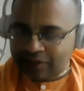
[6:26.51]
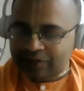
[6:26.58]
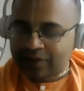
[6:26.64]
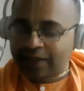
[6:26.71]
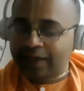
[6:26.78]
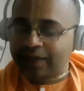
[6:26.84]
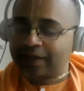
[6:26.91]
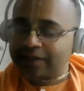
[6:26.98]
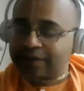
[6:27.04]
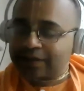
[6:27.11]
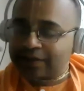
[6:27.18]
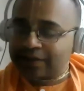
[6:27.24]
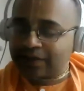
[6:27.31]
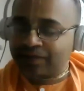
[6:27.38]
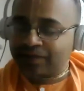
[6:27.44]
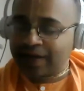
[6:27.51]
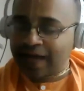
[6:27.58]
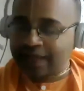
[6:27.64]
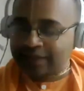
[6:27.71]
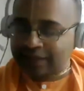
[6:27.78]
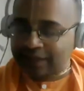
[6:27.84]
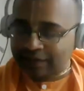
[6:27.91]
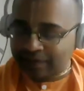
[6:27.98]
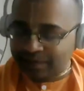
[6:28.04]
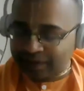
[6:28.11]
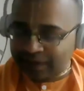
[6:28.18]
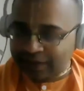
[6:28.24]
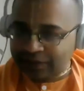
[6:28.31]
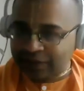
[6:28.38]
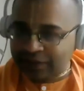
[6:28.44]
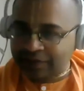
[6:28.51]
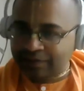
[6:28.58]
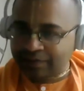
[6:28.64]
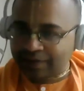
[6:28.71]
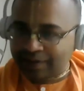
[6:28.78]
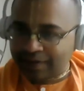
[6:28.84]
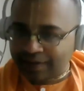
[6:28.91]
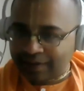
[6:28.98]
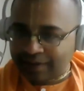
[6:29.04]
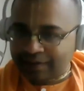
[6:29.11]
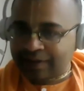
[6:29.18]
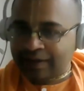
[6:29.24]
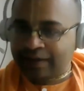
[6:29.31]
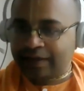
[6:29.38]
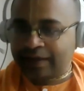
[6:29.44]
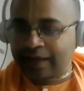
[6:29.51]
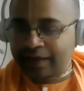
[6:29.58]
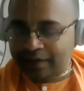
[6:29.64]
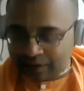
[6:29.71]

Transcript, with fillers: So intelligence, if he has determination, then he can